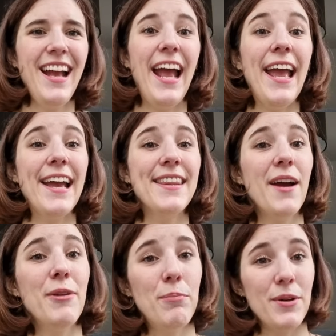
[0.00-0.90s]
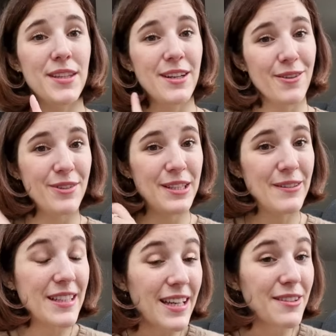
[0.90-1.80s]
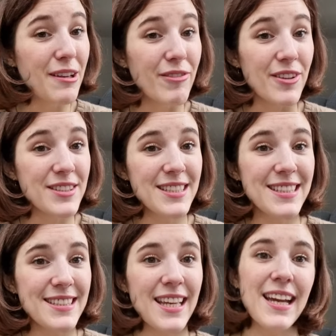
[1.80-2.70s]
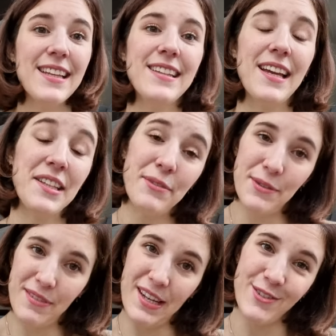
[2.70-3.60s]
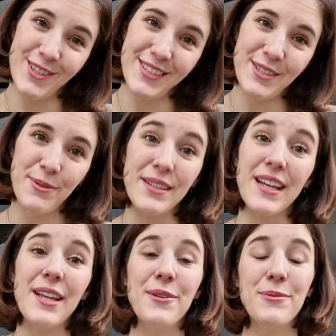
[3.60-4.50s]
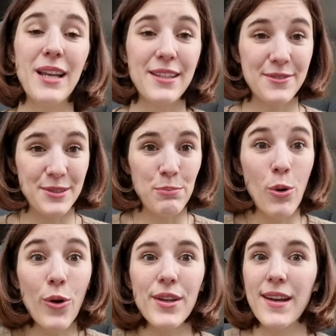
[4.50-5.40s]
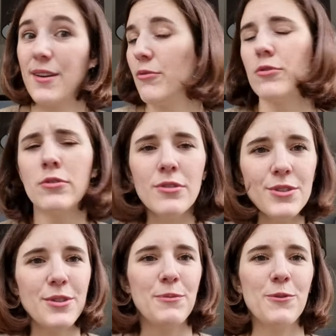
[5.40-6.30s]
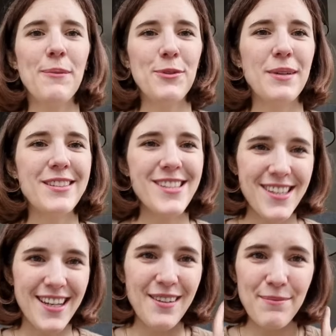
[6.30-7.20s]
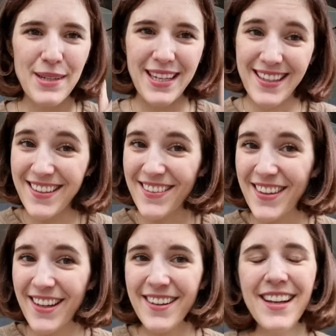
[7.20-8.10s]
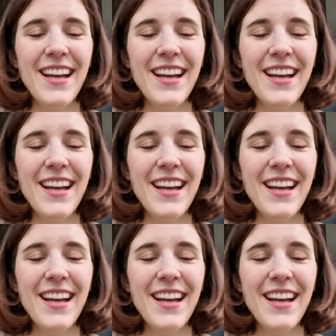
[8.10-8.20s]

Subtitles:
And I will put here a video in case you have not seen it yet, and if you've enjoyed this one and you would like to see more, you can of course subscribe to my channel by clicking there,